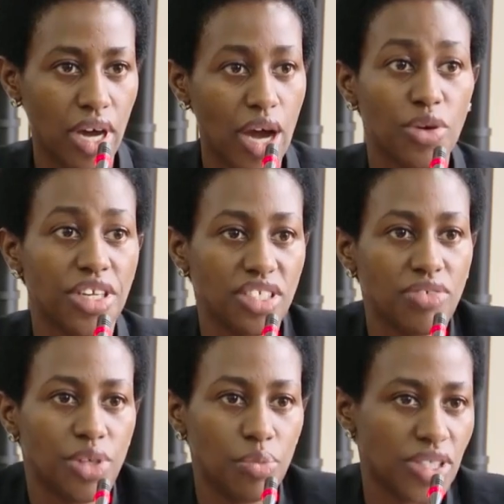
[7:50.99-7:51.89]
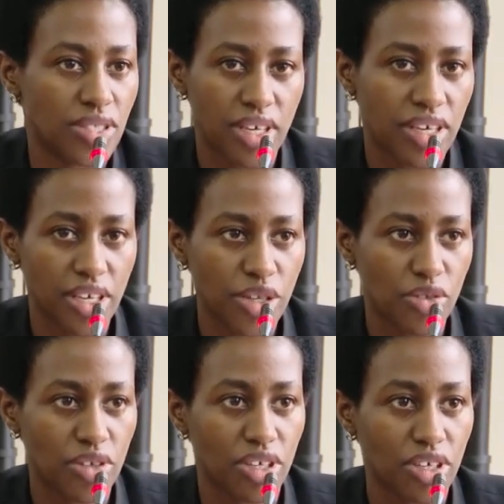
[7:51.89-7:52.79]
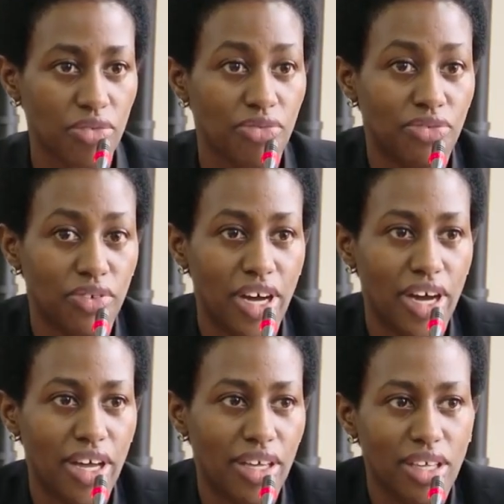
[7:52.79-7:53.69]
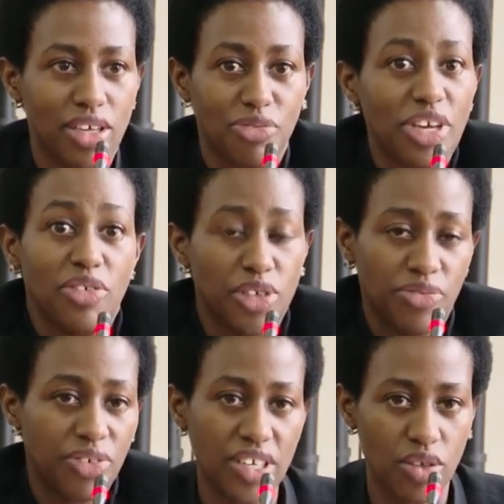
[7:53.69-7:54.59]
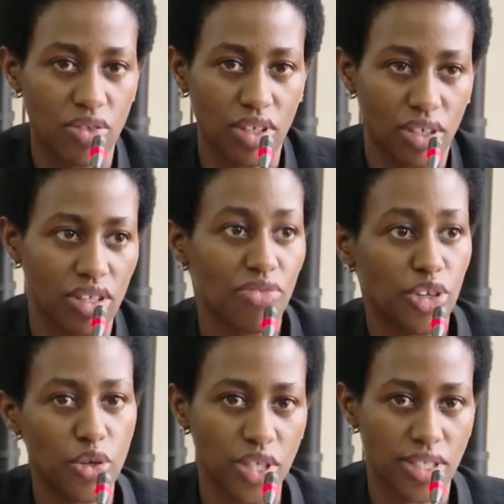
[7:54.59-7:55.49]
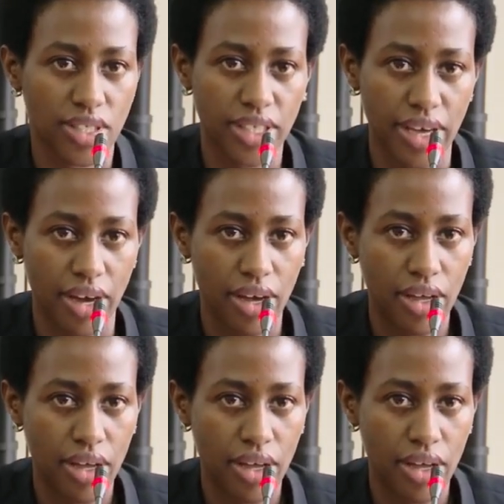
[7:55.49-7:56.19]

I wouldn't even be saying anything if anything. The video is clear.